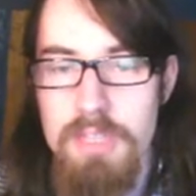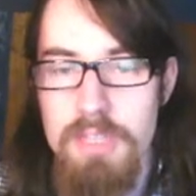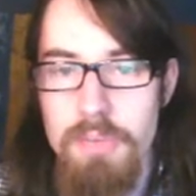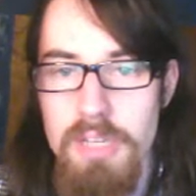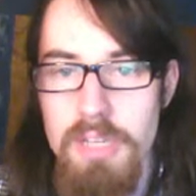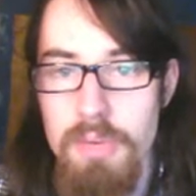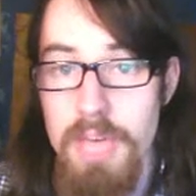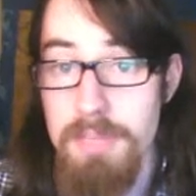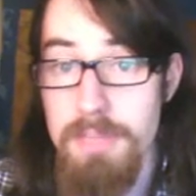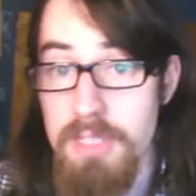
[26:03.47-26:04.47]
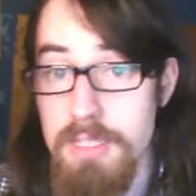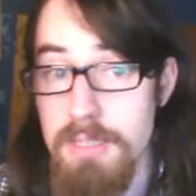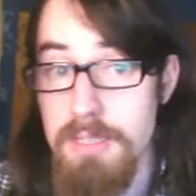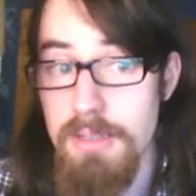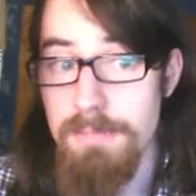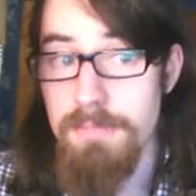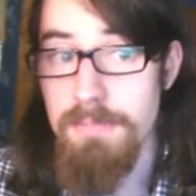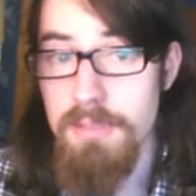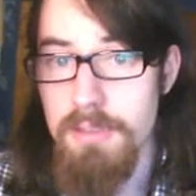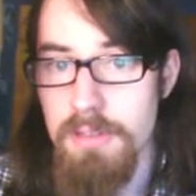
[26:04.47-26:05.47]
Torino captures
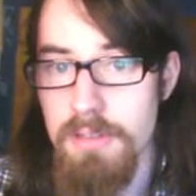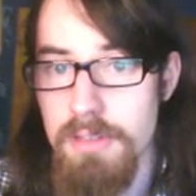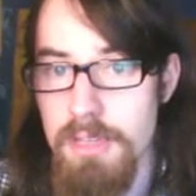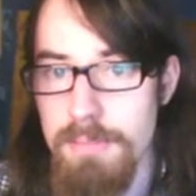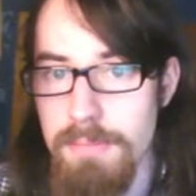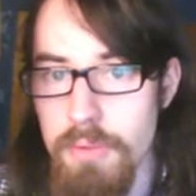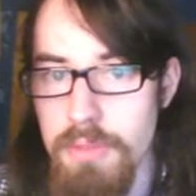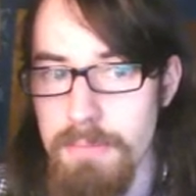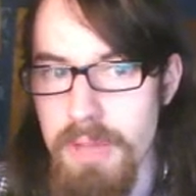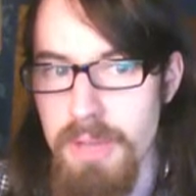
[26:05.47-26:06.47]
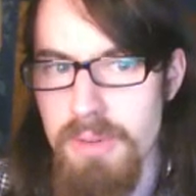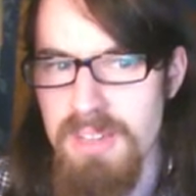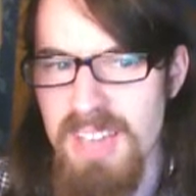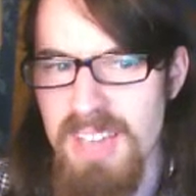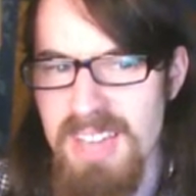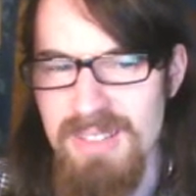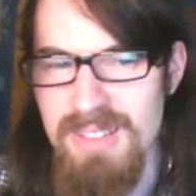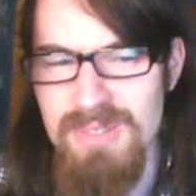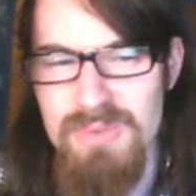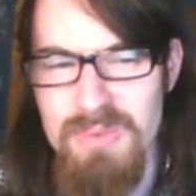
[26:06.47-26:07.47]
the portal bloke, and
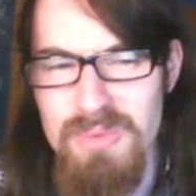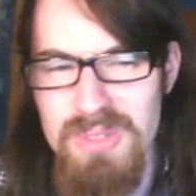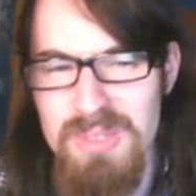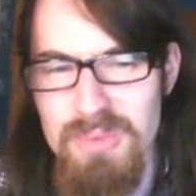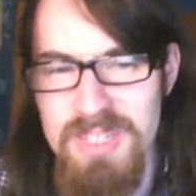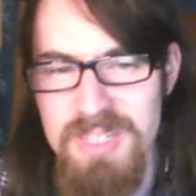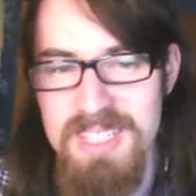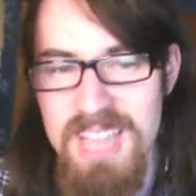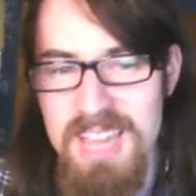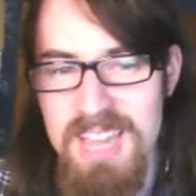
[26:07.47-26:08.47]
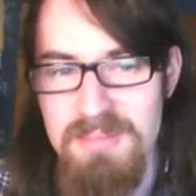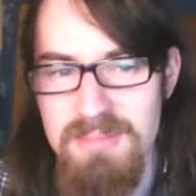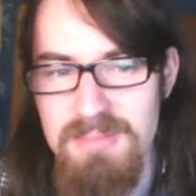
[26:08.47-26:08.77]
what was his name?